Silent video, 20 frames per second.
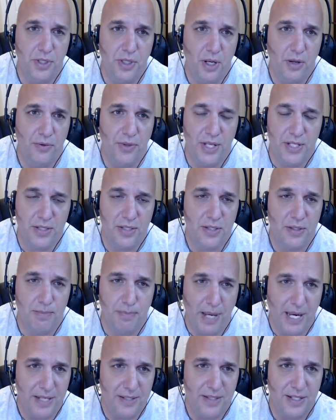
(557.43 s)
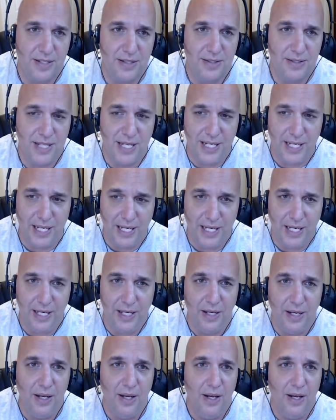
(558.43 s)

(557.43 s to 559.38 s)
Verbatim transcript: You know, this is basic CD,